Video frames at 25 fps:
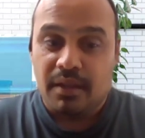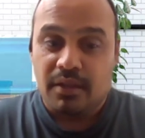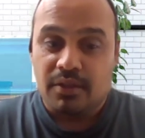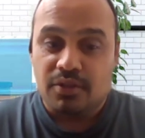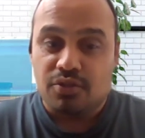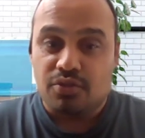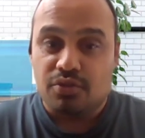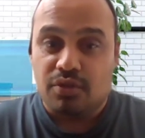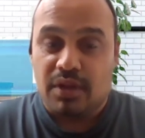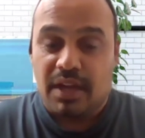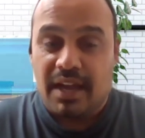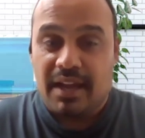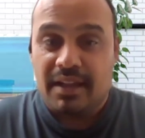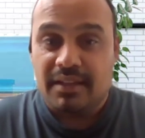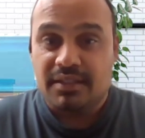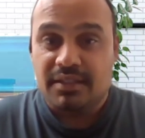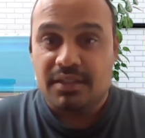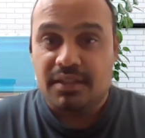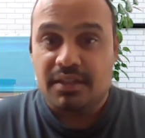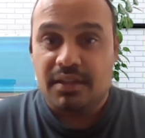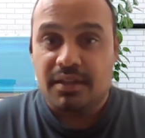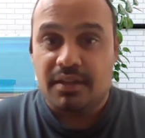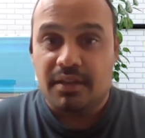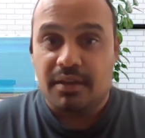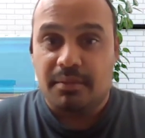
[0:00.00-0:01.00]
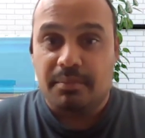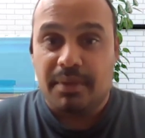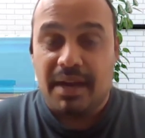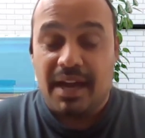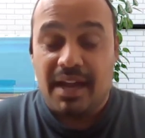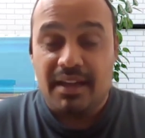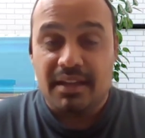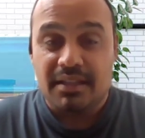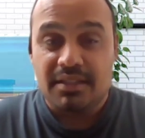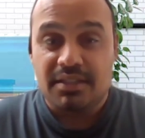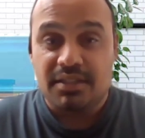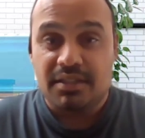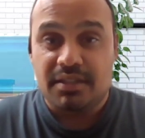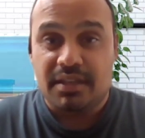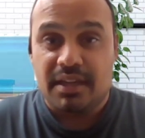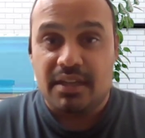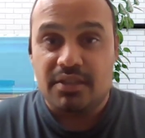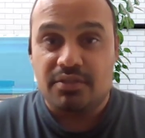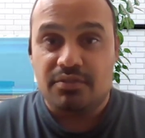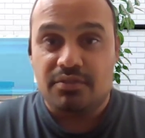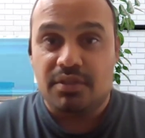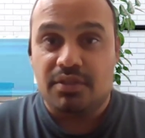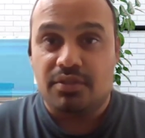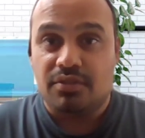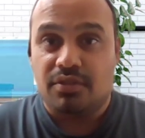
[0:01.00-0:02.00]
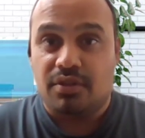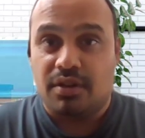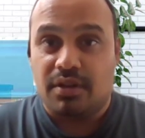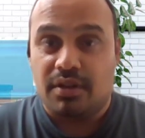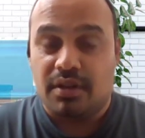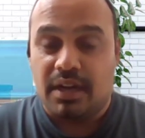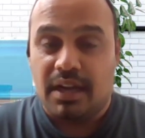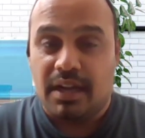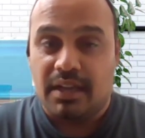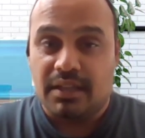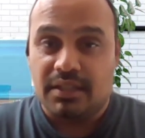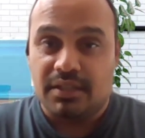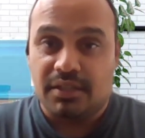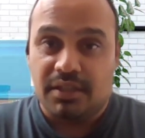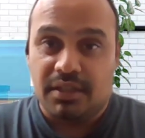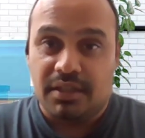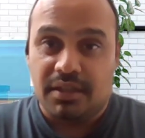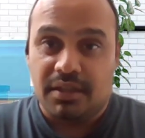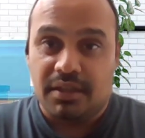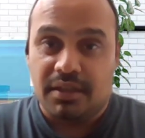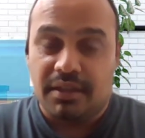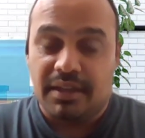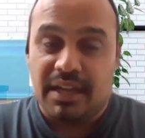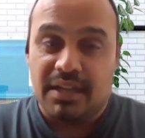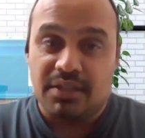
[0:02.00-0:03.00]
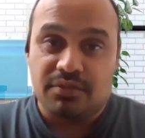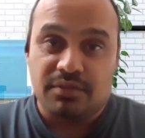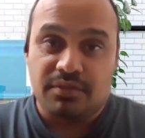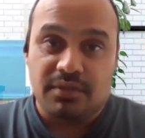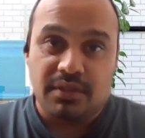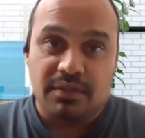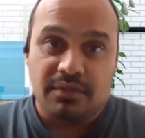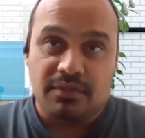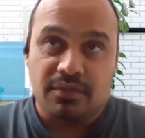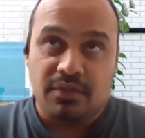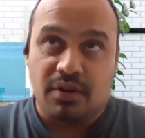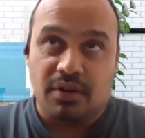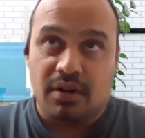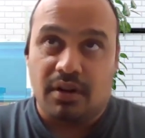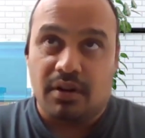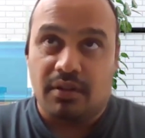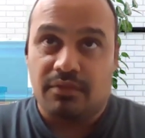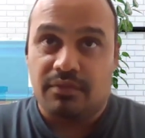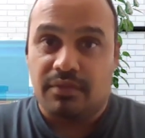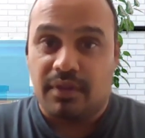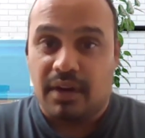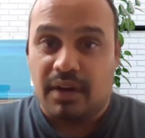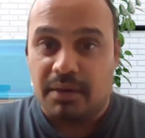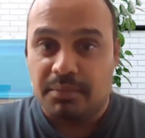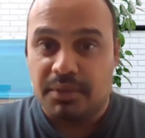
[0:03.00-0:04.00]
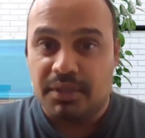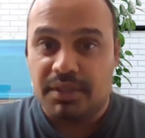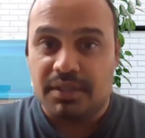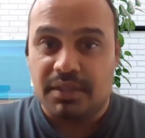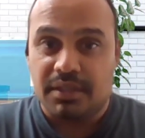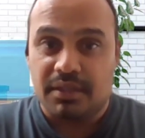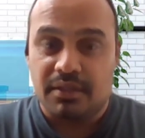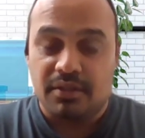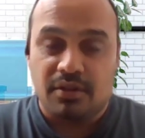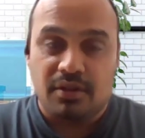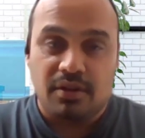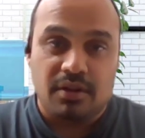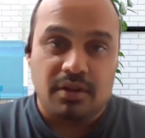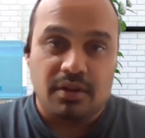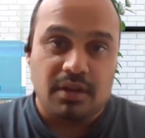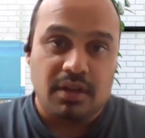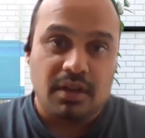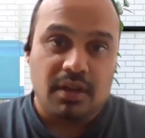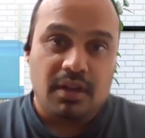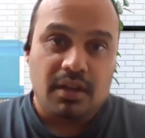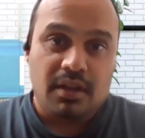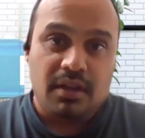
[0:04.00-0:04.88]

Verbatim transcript: So as a, a biology graduate or as a graduate for pharmacy or